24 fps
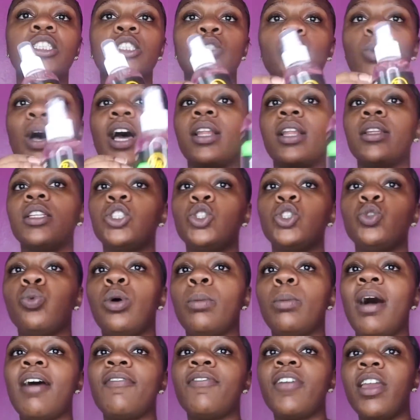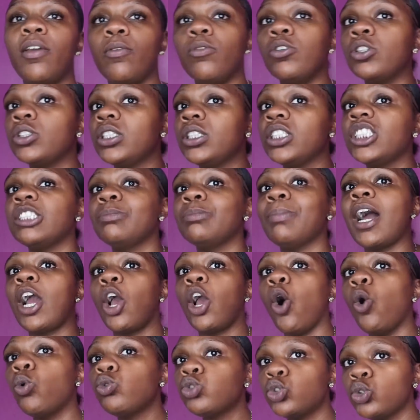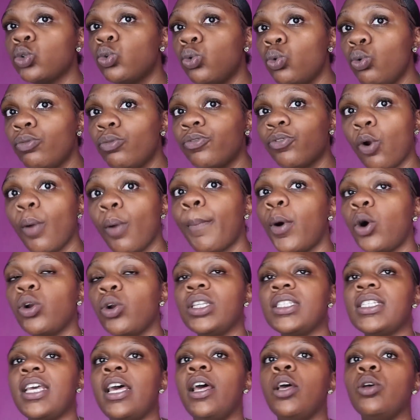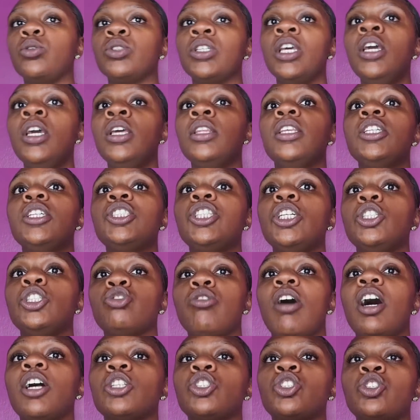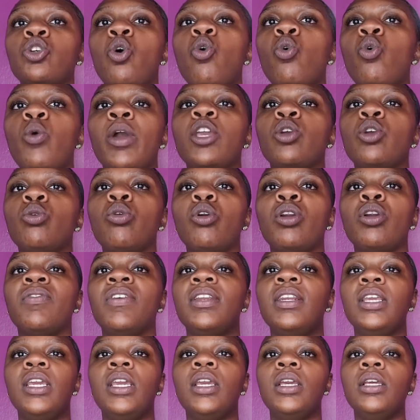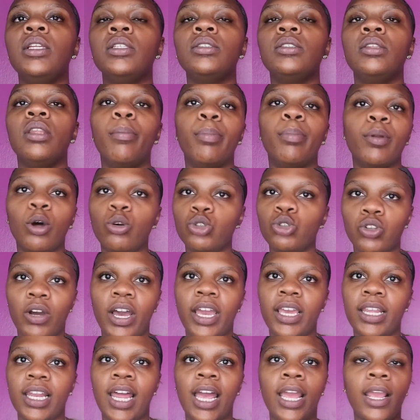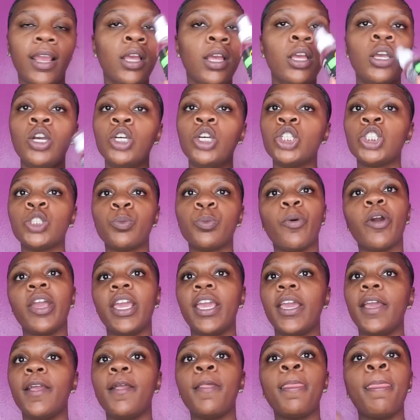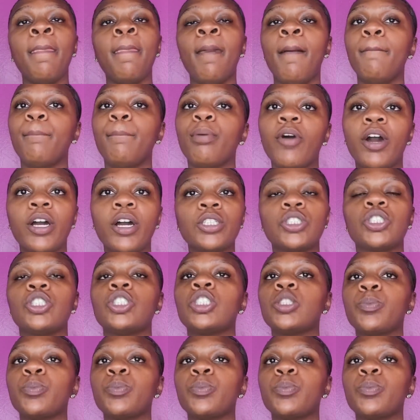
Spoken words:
is why this is one of my favorites. This is my go-to for ponytails. This shit dries so quick, you don't even need the blow dryer. Like, spray it, brush